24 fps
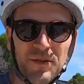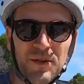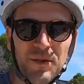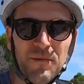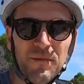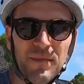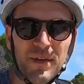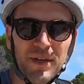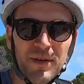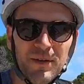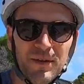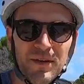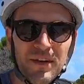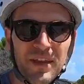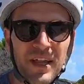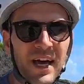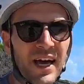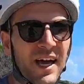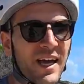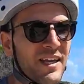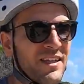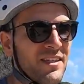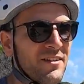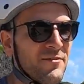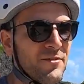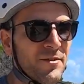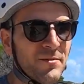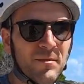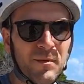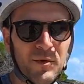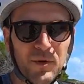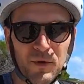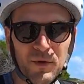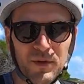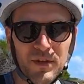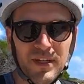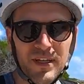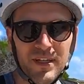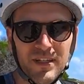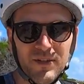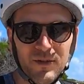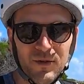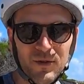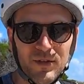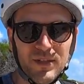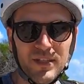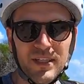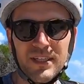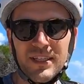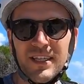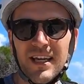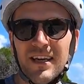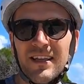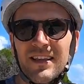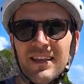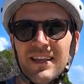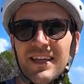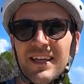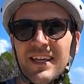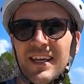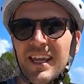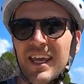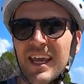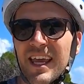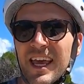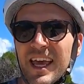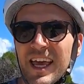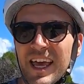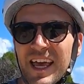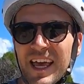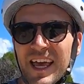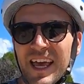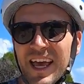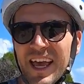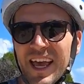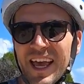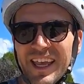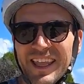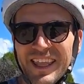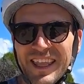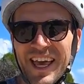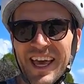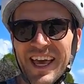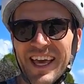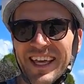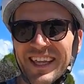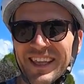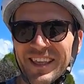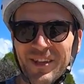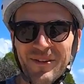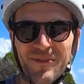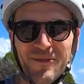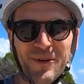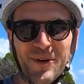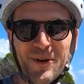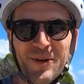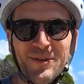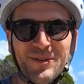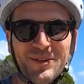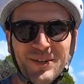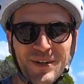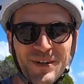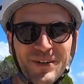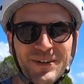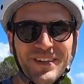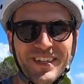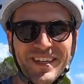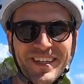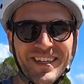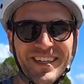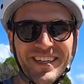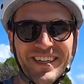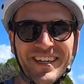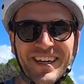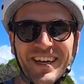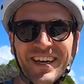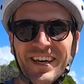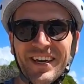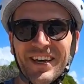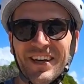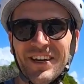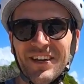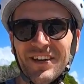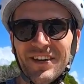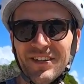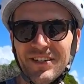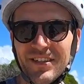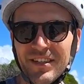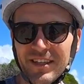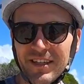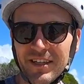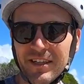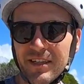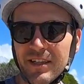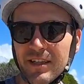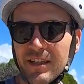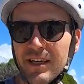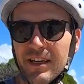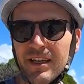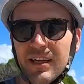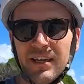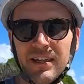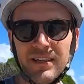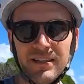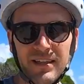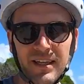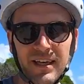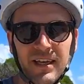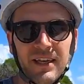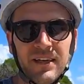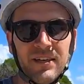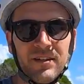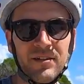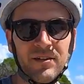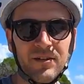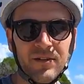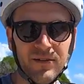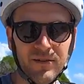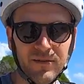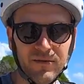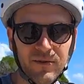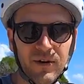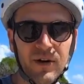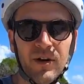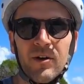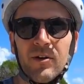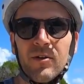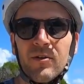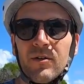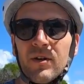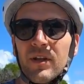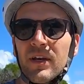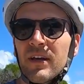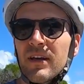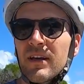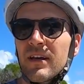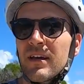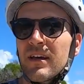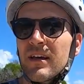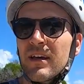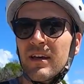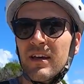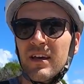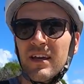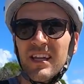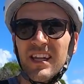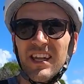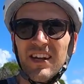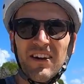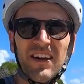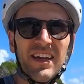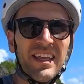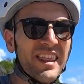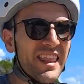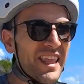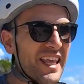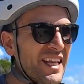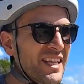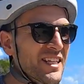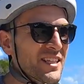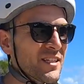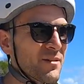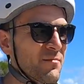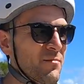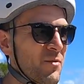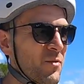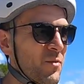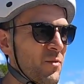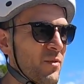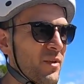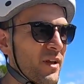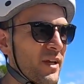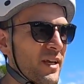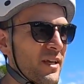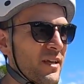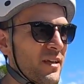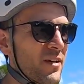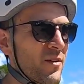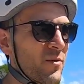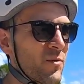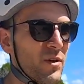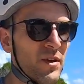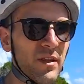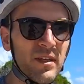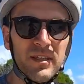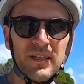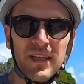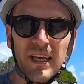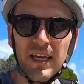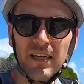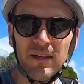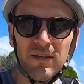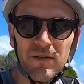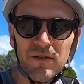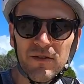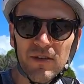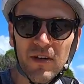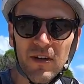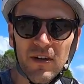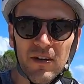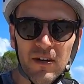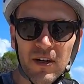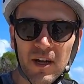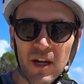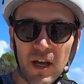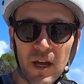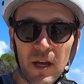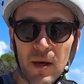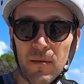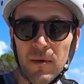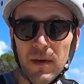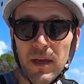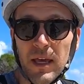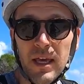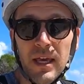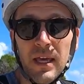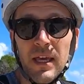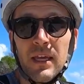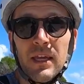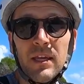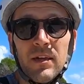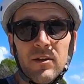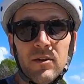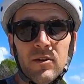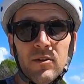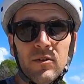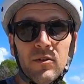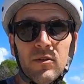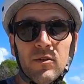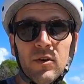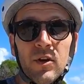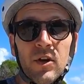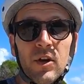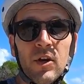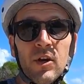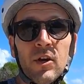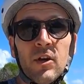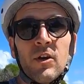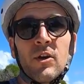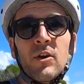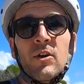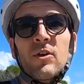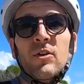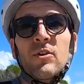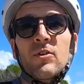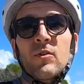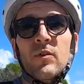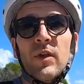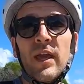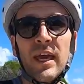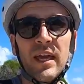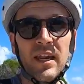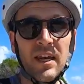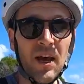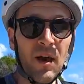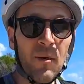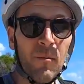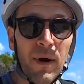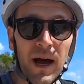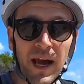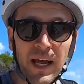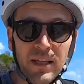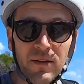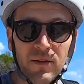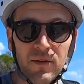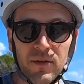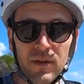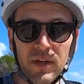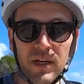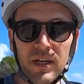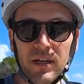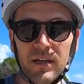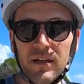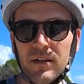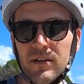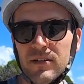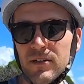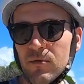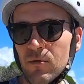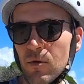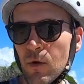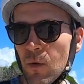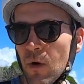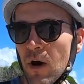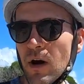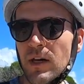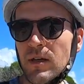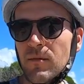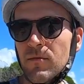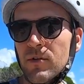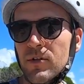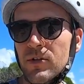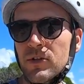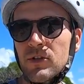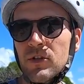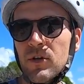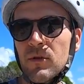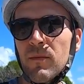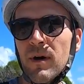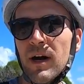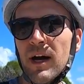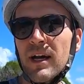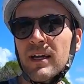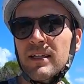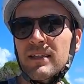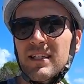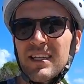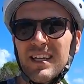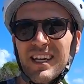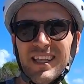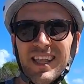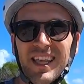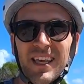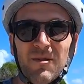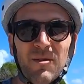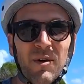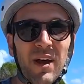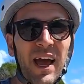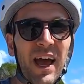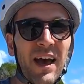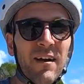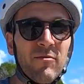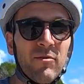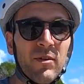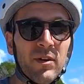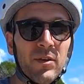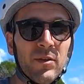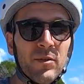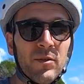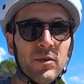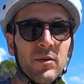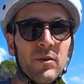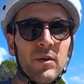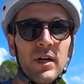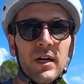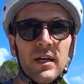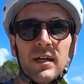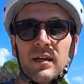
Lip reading: the middle of the island from the north end towards the south end, and the road turned in to literally a sand road near, I think, some like where the sand dunes are. Anywho, you cannot bike through here, so we're walking, pushing our bikes, and I think we're halfway through,